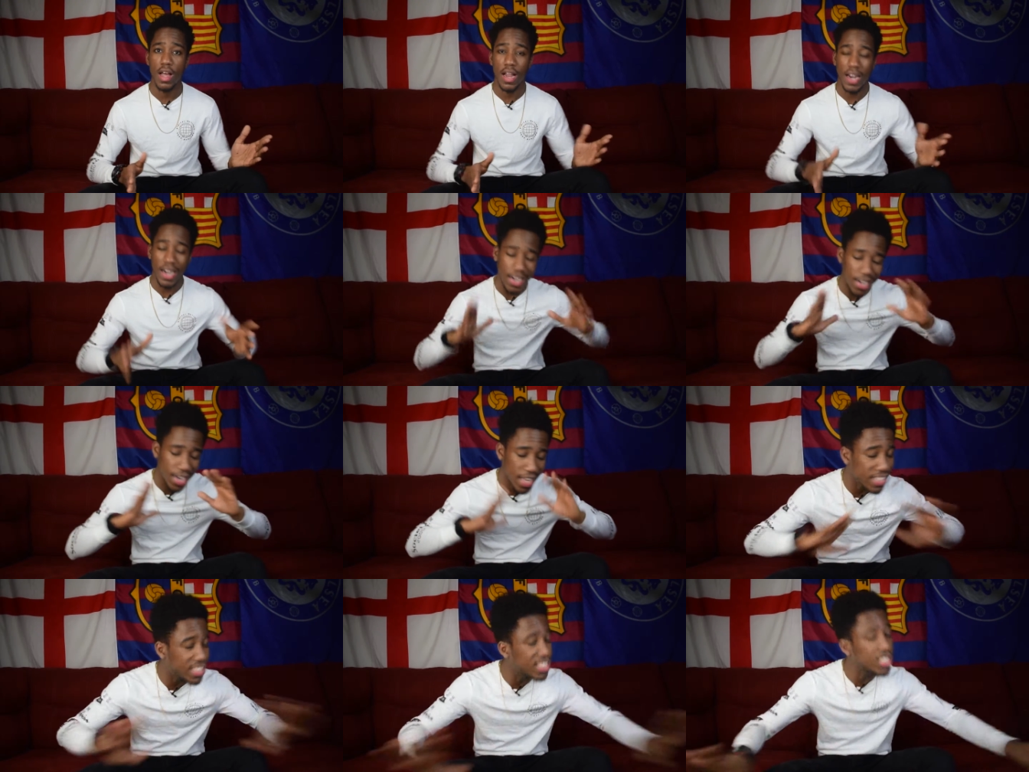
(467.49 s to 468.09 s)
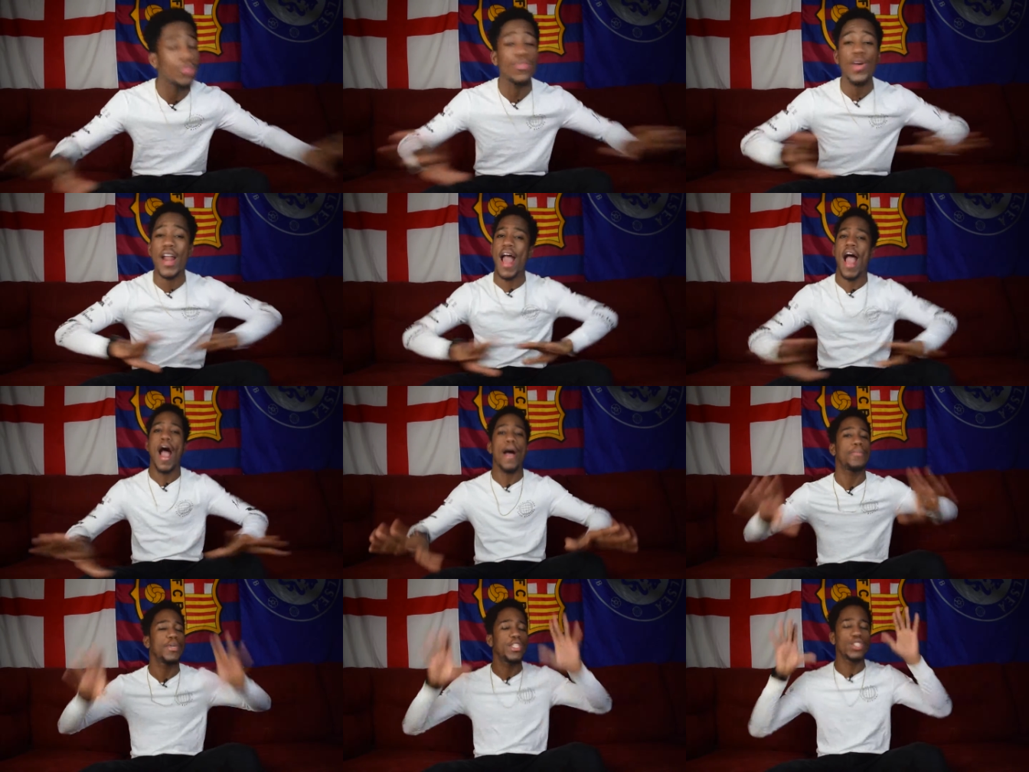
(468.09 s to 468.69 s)
Let's see what
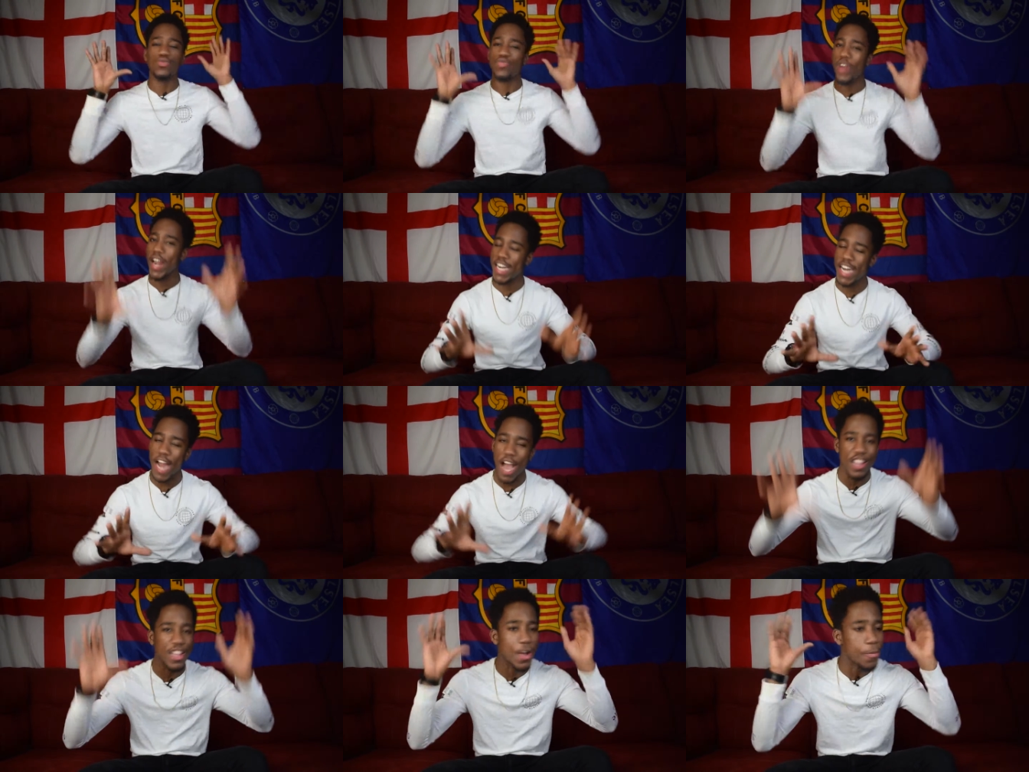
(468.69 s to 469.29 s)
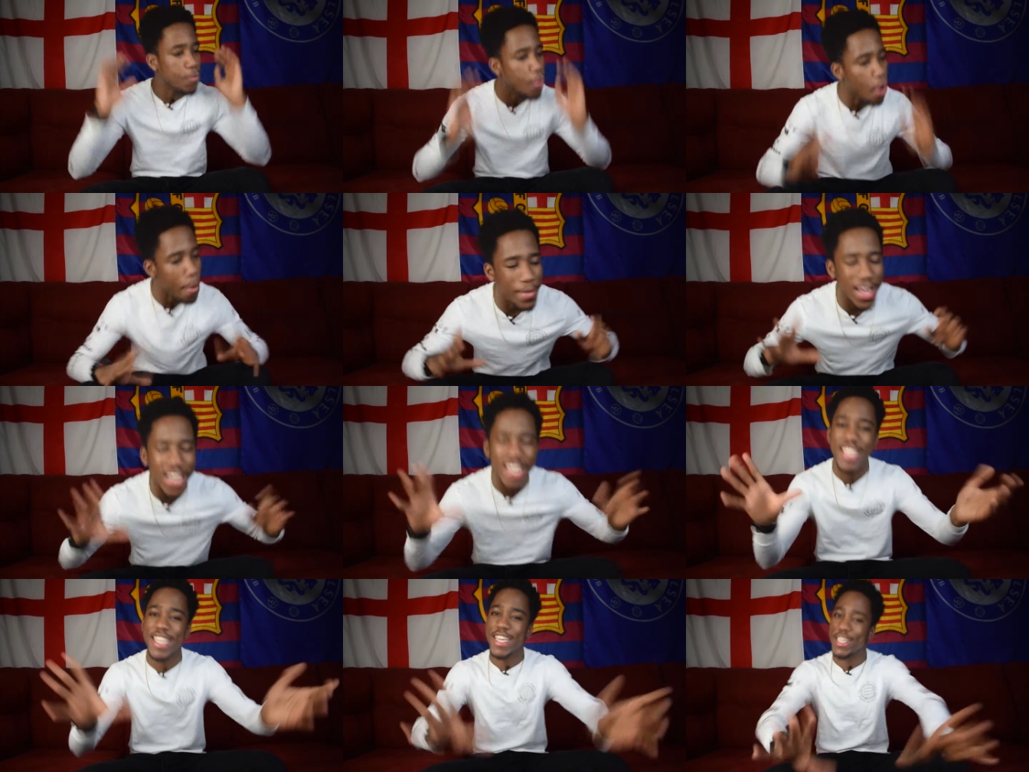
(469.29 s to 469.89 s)
happens. Right now, the
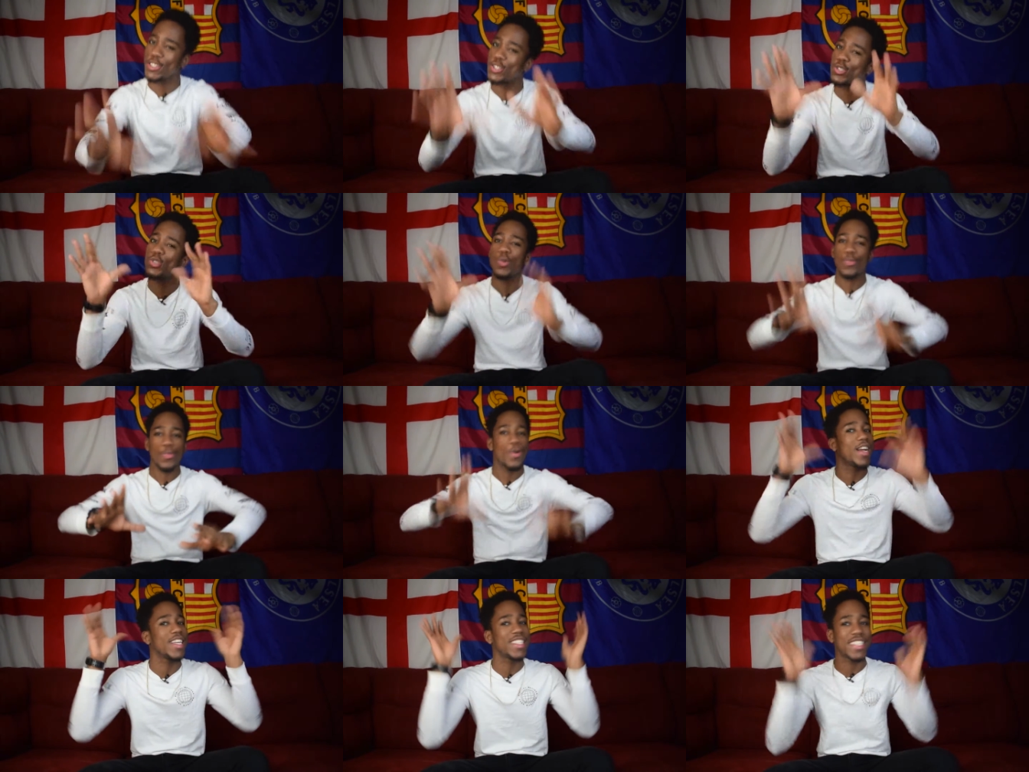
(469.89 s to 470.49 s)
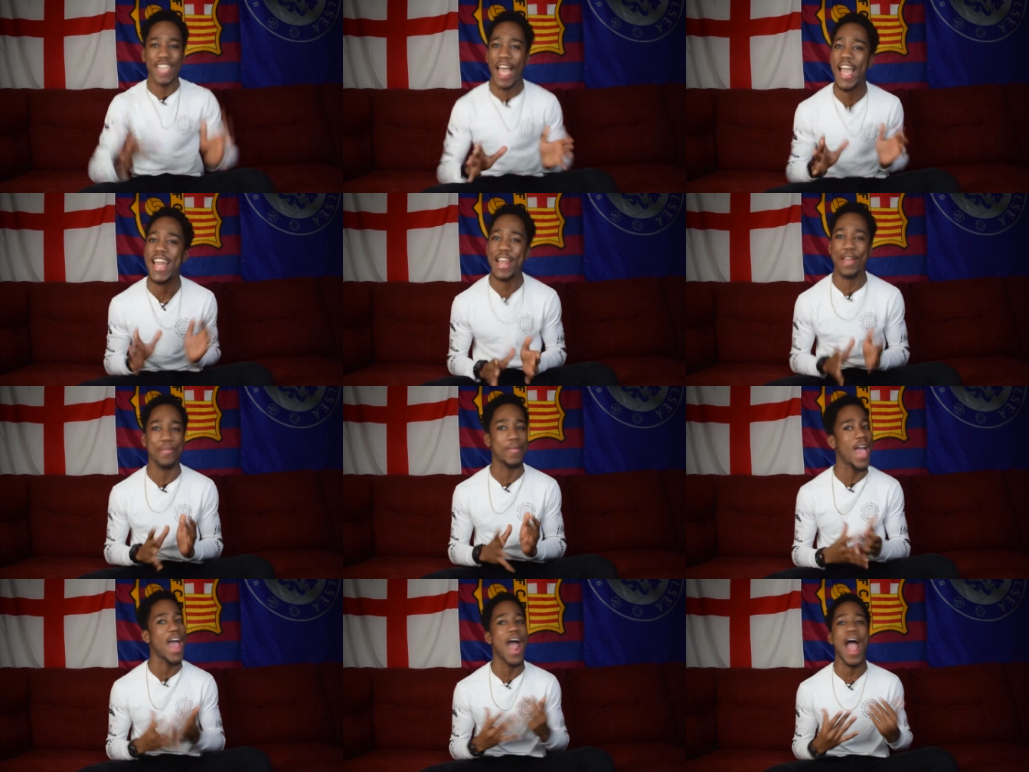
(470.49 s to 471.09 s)
Premier League is super
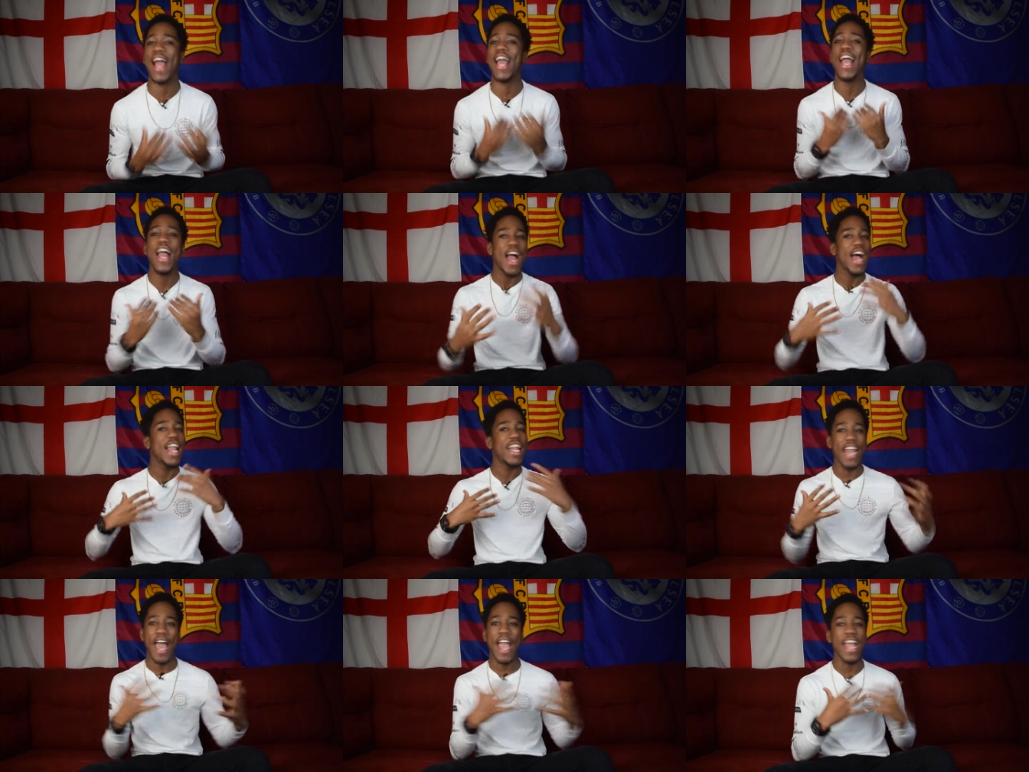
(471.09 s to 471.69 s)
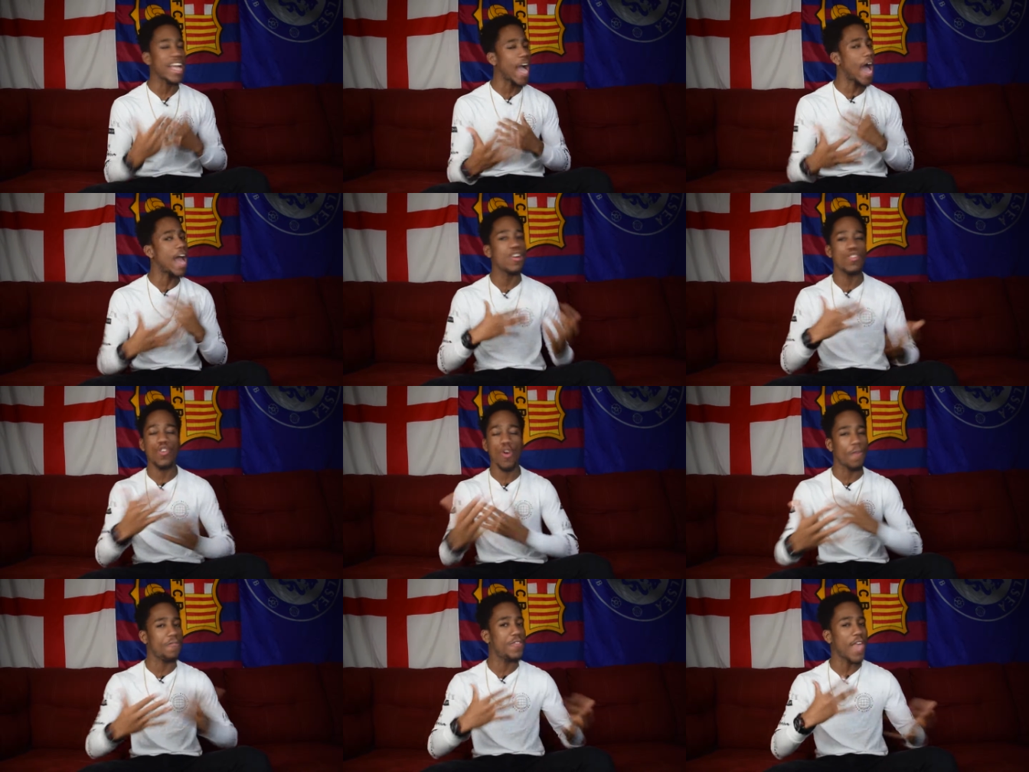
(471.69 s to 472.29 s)
exciting, man. I like. I don't
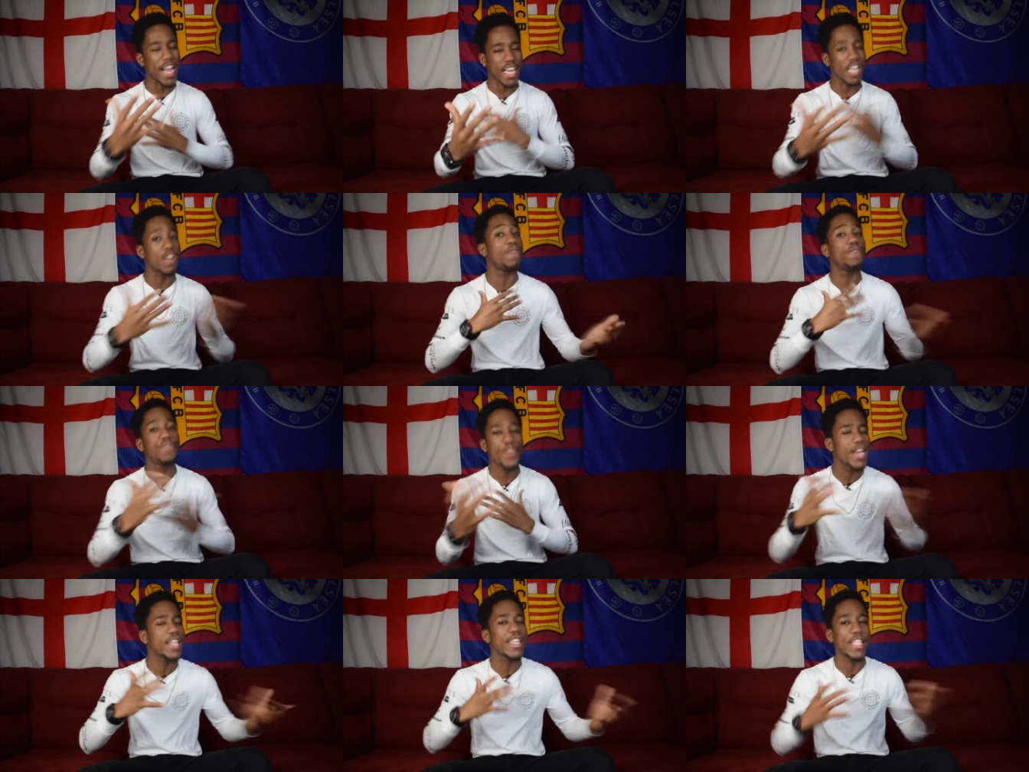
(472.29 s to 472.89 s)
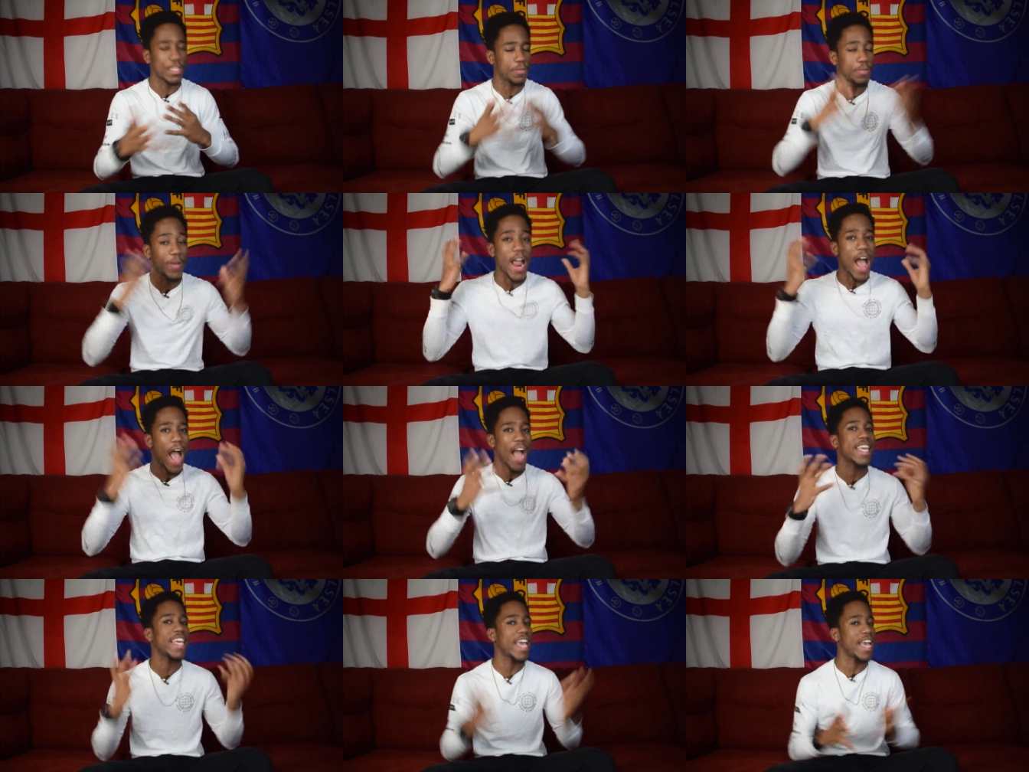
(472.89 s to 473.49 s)
know if y'all can feel this, but
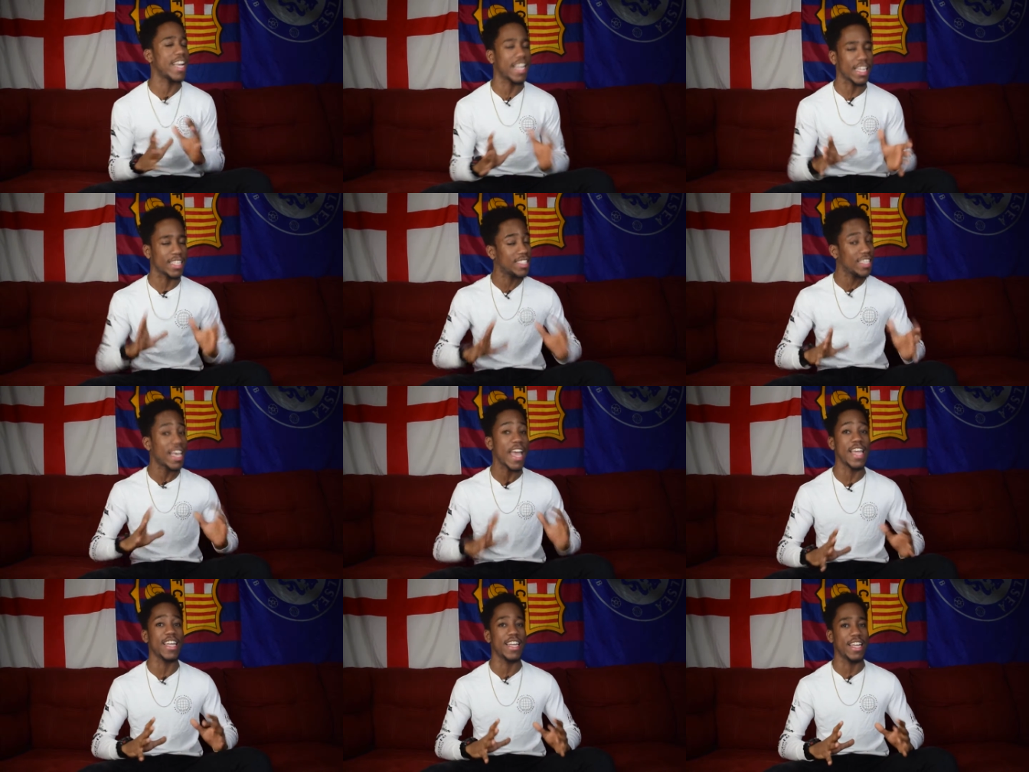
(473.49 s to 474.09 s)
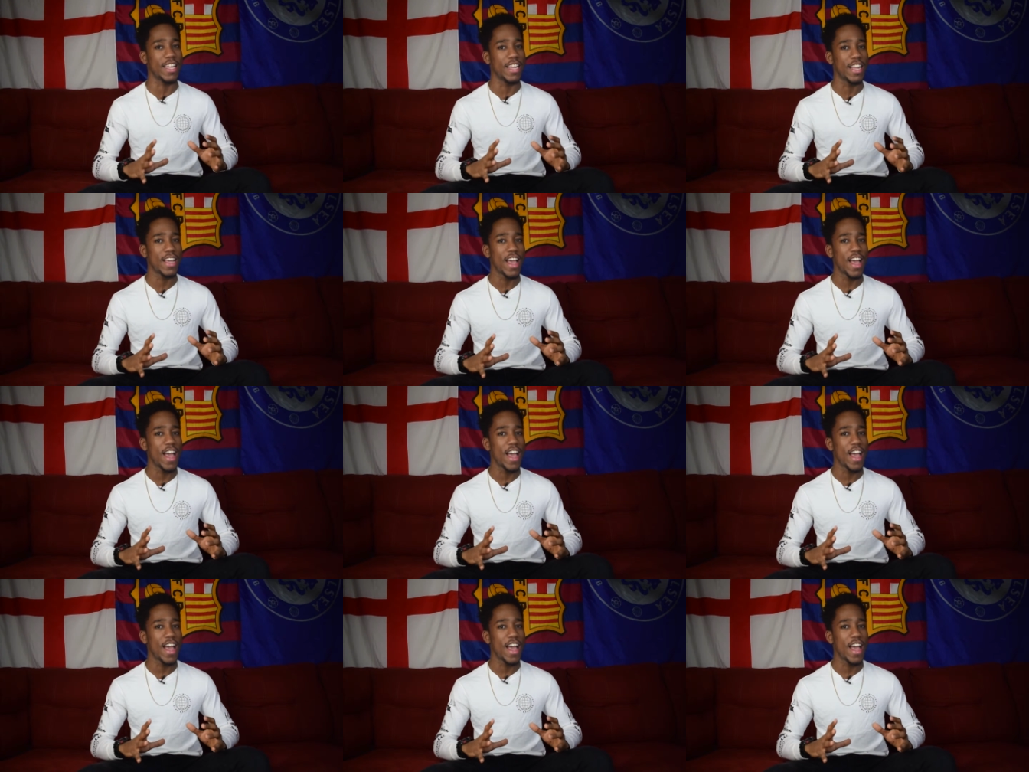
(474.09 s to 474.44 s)
I can't contain it.